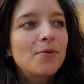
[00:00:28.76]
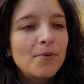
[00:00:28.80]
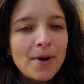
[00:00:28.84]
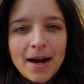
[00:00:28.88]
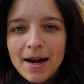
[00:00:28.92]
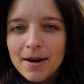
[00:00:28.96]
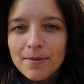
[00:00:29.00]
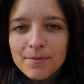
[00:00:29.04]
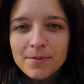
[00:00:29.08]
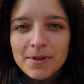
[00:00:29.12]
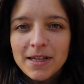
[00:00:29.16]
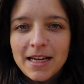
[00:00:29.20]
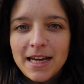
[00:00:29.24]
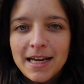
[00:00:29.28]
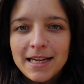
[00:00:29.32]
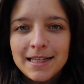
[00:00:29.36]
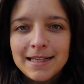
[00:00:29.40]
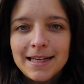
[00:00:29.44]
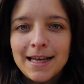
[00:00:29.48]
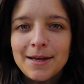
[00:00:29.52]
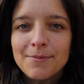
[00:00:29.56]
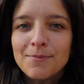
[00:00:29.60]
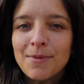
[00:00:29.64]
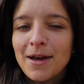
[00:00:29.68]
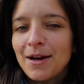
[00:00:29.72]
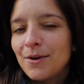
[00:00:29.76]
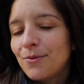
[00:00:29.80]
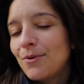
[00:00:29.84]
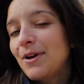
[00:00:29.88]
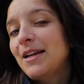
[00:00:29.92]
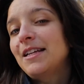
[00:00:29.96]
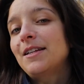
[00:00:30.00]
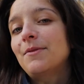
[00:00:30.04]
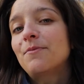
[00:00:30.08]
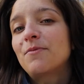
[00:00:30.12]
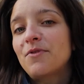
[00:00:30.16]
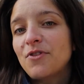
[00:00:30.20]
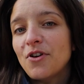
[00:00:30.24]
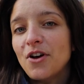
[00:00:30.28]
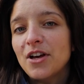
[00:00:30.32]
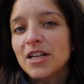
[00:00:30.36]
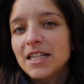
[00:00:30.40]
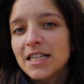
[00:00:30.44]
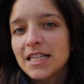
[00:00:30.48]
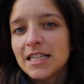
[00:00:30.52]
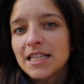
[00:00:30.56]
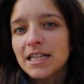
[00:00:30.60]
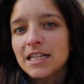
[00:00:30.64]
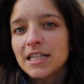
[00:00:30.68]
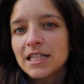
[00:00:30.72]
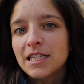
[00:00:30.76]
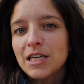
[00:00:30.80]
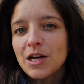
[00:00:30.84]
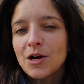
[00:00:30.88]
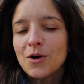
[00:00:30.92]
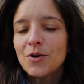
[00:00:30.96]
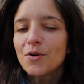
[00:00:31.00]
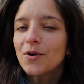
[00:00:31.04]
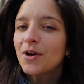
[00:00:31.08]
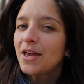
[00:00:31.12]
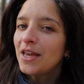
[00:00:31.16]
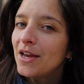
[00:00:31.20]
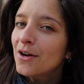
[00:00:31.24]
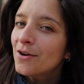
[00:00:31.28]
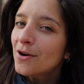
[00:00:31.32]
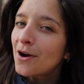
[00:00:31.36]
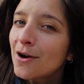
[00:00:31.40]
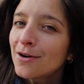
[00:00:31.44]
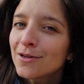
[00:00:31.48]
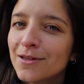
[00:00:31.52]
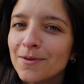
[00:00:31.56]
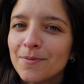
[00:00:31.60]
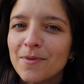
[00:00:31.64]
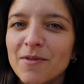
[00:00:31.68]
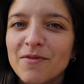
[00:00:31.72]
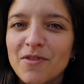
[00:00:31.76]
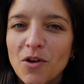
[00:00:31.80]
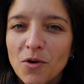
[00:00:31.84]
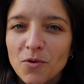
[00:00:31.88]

ramblings and my random thoughts, so here are some of